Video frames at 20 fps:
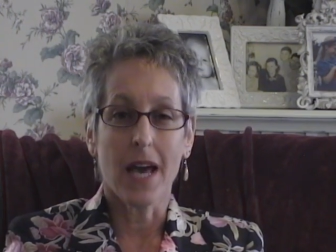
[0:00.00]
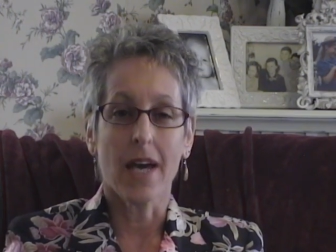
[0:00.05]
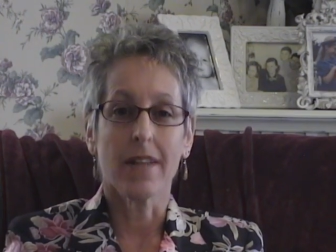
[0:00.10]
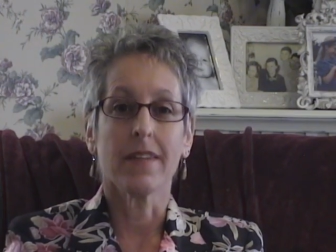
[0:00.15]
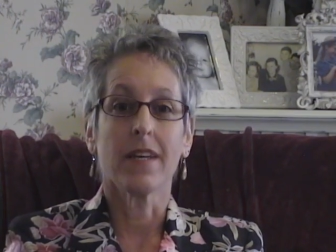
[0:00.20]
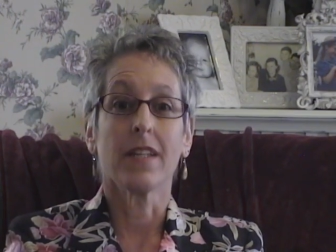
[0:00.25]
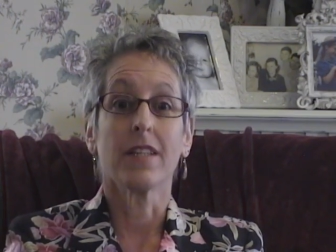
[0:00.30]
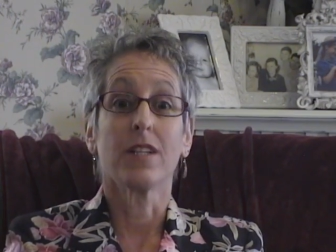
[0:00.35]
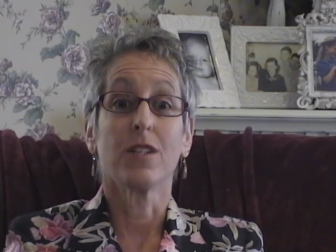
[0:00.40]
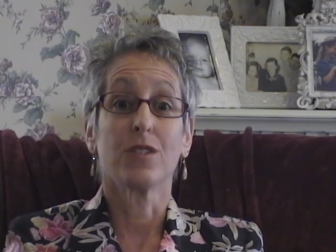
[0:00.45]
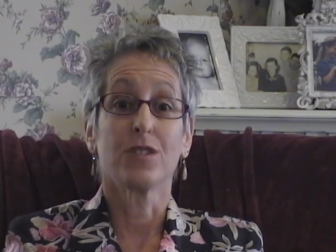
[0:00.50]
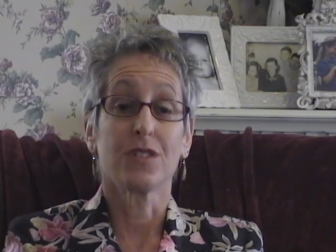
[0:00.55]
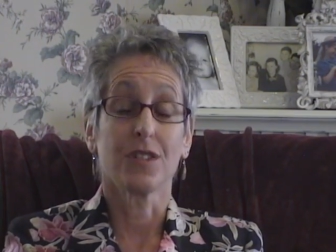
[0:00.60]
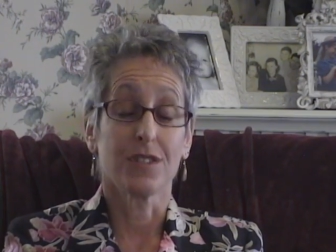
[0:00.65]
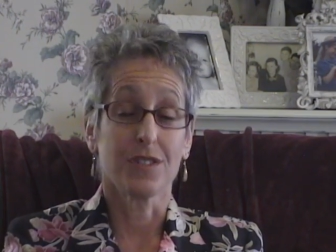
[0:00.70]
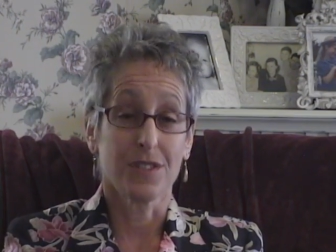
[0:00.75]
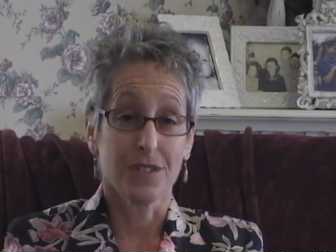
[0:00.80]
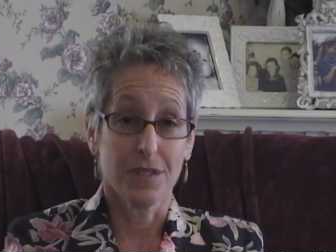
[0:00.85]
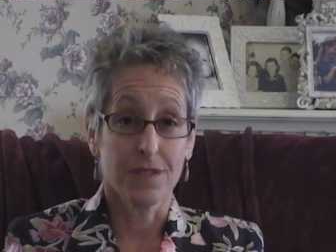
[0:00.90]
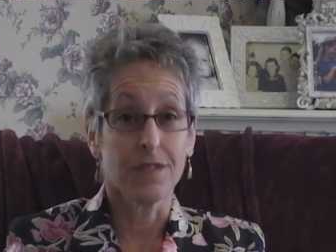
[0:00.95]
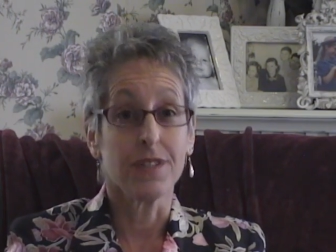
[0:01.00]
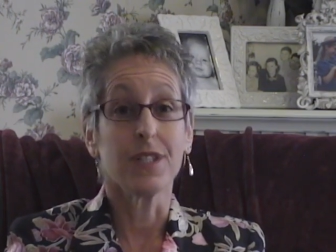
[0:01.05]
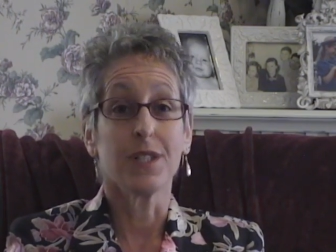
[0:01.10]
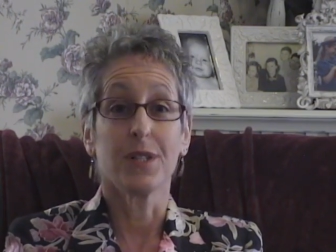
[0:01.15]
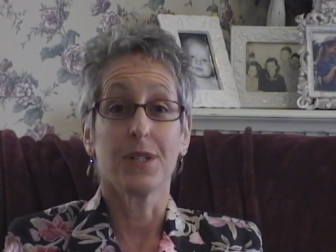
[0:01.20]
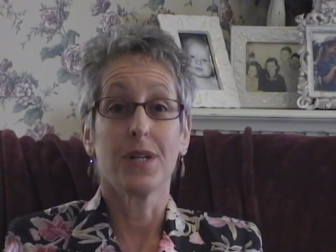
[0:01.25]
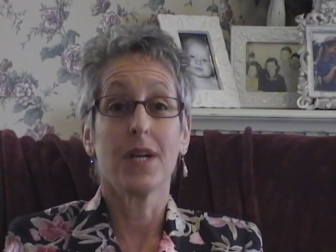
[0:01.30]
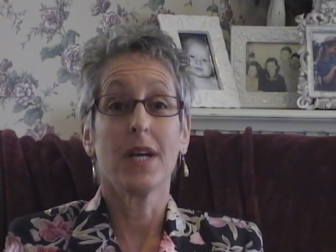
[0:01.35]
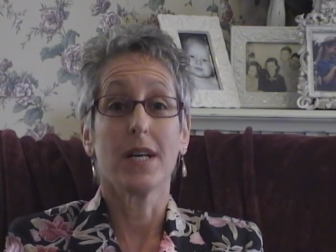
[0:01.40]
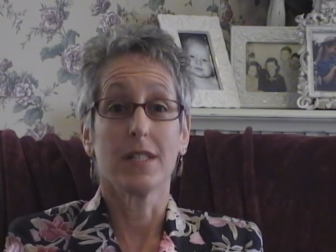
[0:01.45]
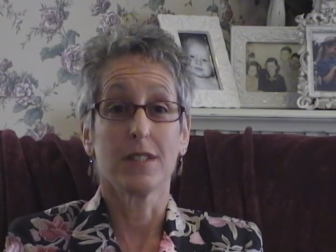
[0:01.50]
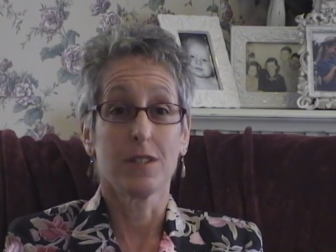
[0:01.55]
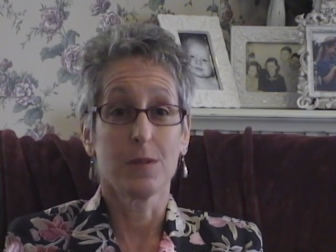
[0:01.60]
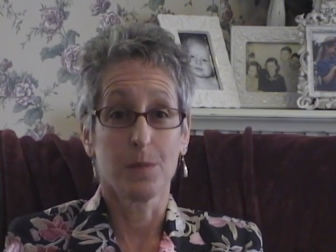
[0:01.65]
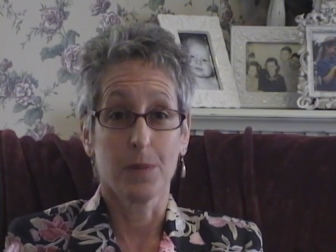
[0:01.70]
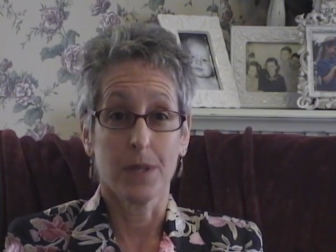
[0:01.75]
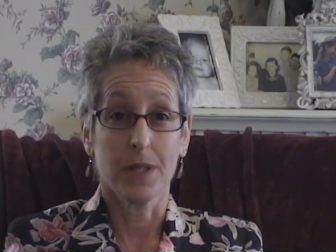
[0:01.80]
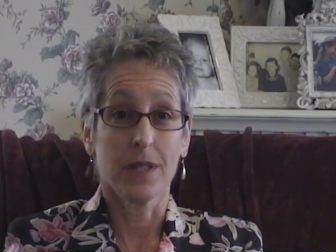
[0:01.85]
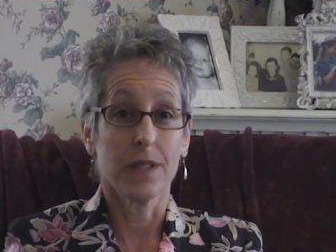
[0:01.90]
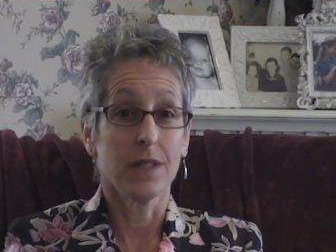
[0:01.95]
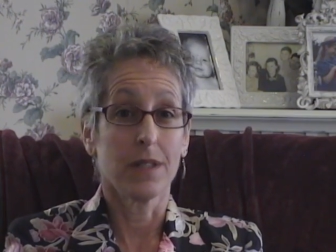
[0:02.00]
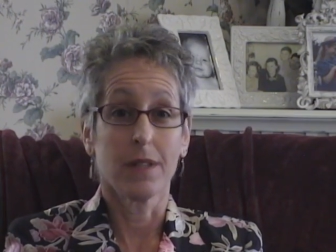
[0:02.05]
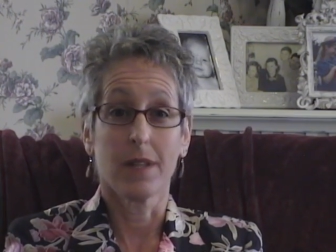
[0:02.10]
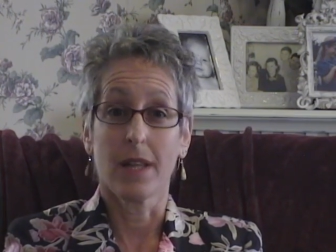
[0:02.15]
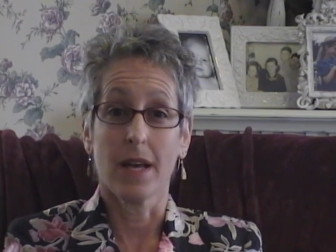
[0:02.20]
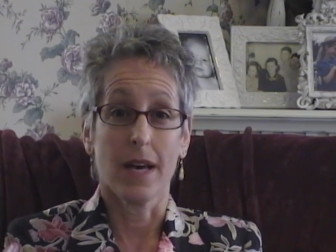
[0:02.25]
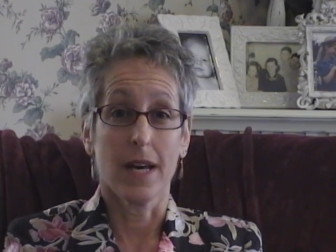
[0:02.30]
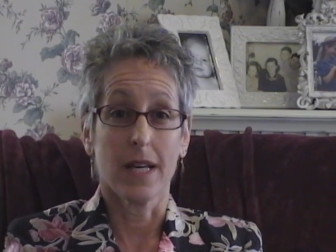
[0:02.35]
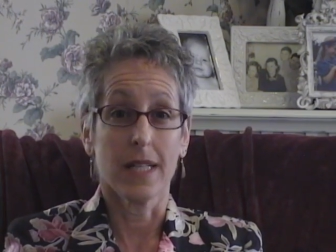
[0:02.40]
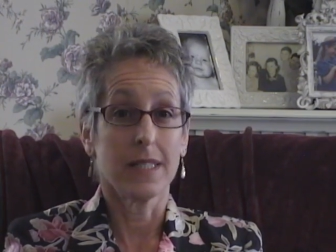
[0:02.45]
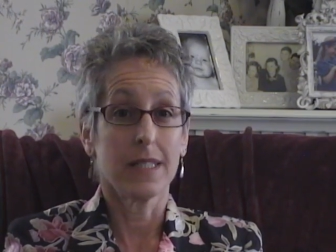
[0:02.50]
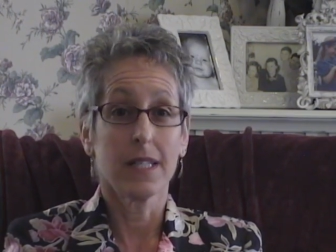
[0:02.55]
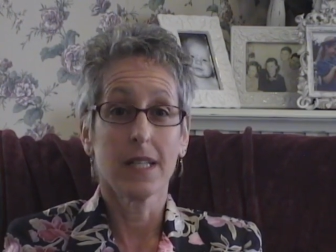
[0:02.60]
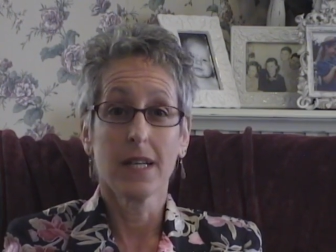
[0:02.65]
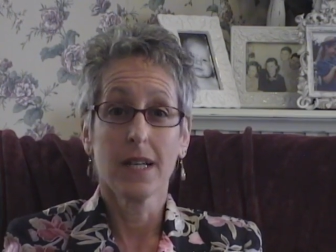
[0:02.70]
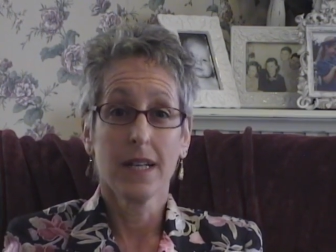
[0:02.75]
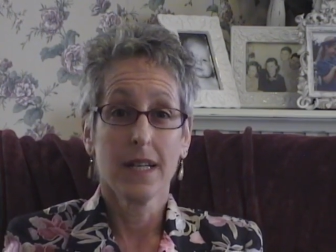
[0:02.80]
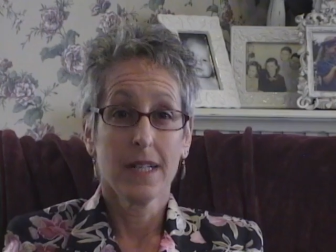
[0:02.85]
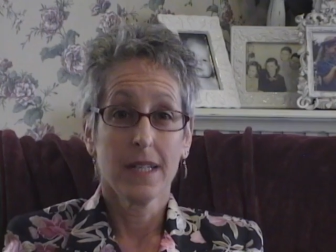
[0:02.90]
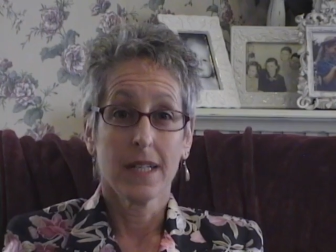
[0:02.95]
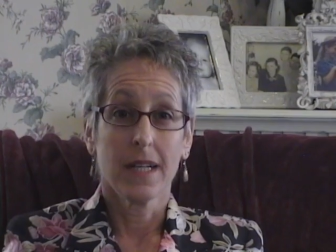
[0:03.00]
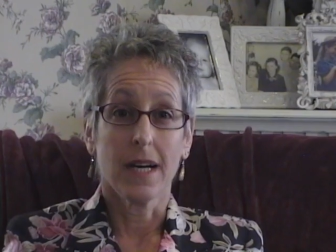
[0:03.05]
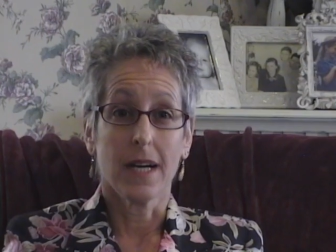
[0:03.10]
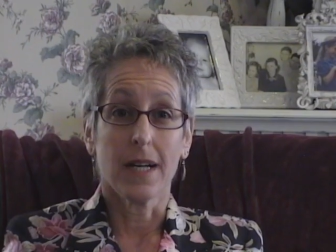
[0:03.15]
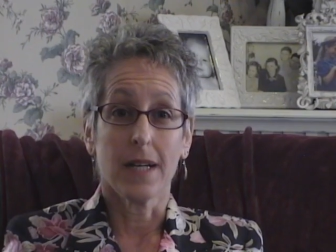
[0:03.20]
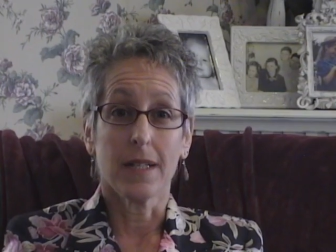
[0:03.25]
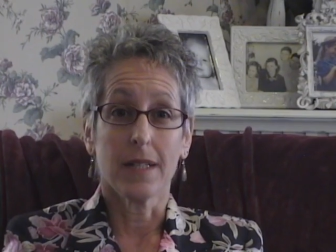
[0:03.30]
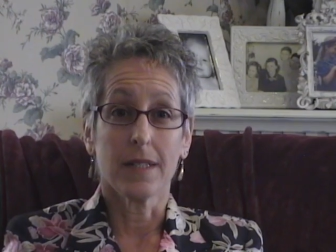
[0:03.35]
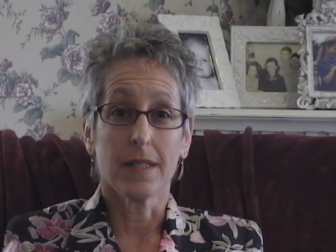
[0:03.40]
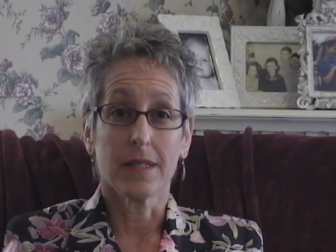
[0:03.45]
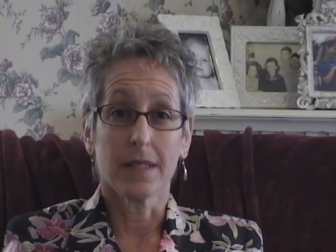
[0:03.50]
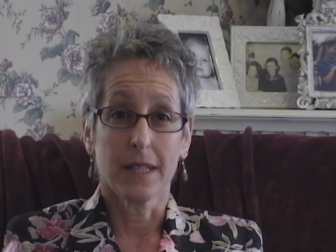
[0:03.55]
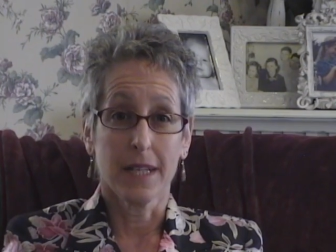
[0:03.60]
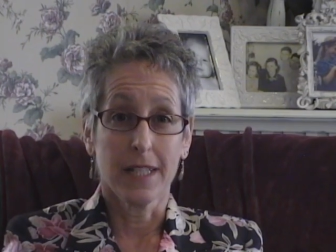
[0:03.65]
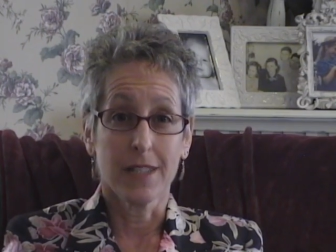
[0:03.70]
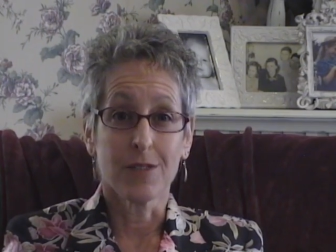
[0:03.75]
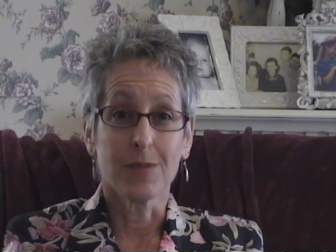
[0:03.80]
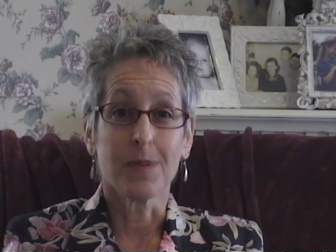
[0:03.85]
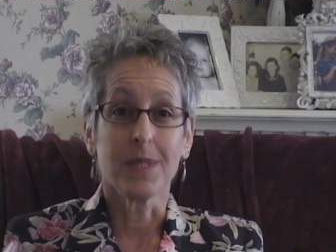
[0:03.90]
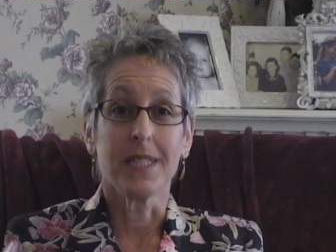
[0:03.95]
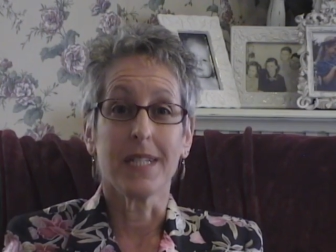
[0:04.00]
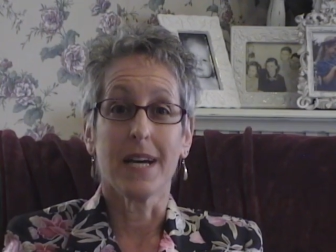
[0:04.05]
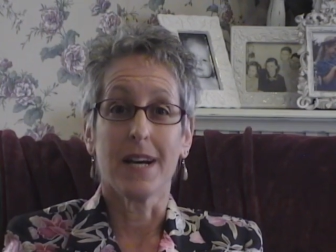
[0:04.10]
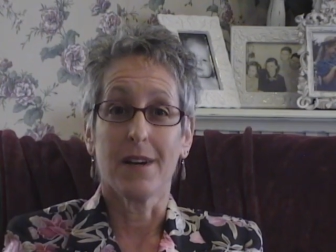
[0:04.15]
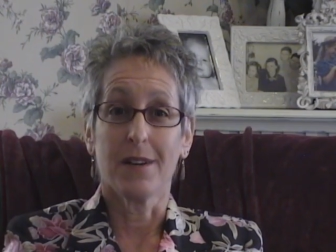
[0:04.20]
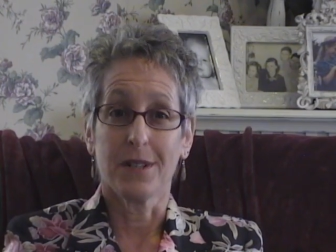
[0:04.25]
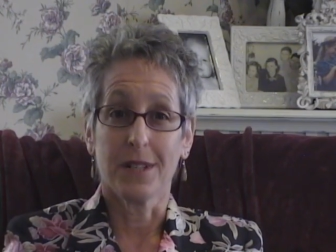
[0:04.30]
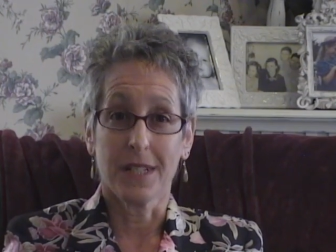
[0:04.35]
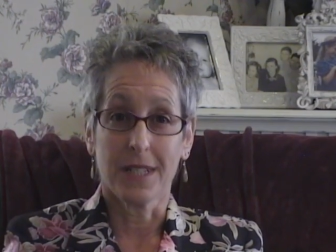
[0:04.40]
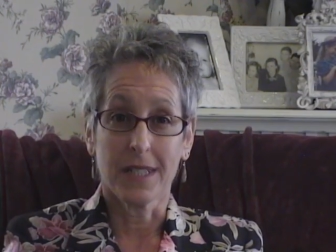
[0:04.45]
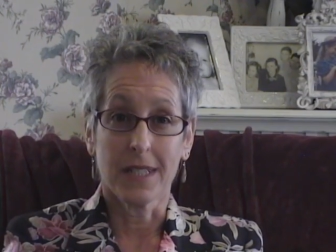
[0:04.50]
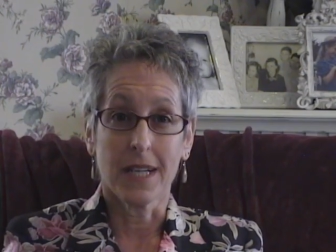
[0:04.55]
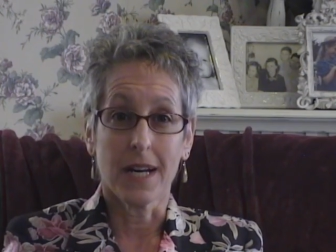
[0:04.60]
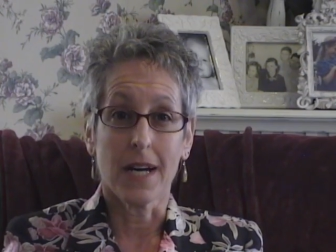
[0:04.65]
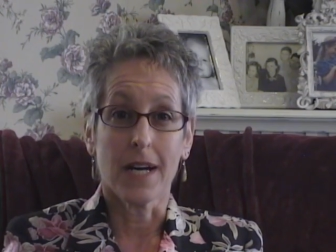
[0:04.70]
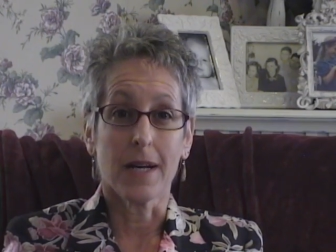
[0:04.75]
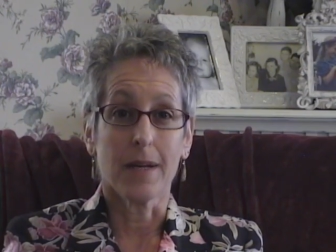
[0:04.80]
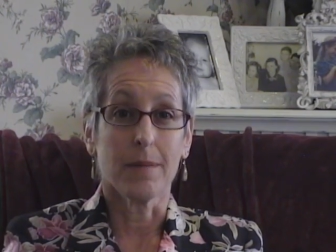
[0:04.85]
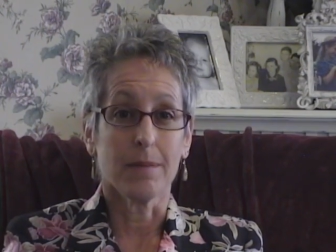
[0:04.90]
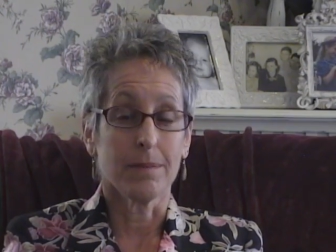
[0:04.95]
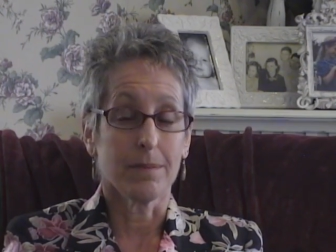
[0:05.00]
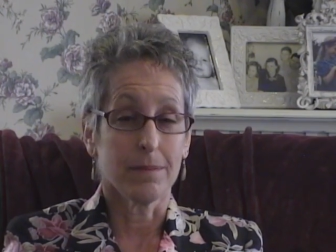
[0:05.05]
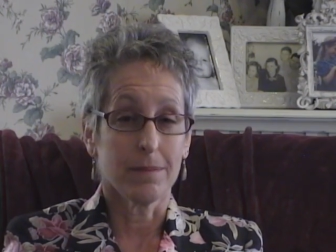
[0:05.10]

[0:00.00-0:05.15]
and then there's a severe head spin that lays me down, and I'm,